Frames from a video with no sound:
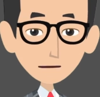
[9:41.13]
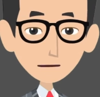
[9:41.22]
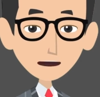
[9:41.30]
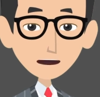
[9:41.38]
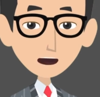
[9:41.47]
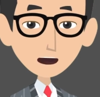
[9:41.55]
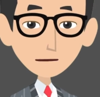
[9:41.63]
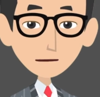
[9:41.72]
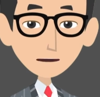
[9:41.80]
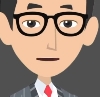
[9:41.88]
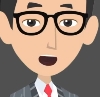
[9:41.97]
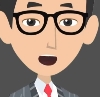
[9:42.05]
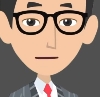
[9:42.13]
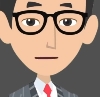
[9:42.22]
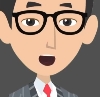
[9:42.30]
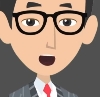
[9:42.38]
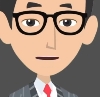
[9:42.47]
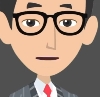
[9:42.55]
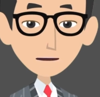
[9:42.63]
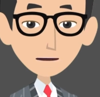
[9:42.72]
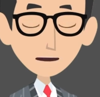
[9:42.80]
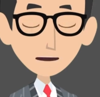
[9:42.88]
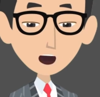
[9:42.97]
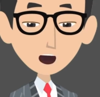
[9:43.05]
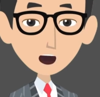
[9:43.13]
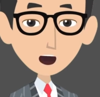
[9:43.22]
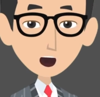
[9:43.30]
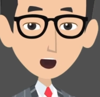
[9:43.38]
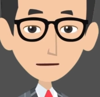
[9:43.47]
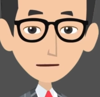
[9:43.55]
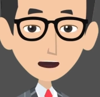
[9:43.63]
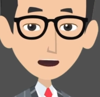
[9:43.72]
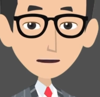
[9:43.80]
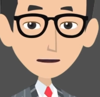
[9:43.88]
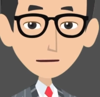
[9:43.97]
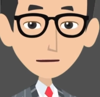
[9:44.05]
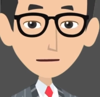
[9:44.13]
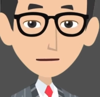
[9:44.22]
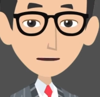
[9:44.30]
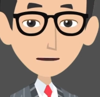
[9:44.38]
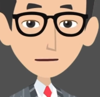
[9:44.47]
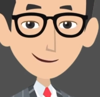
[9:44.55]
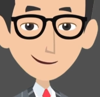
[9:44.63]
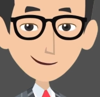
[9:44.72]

This helps to calculate the project performance in terms of cost.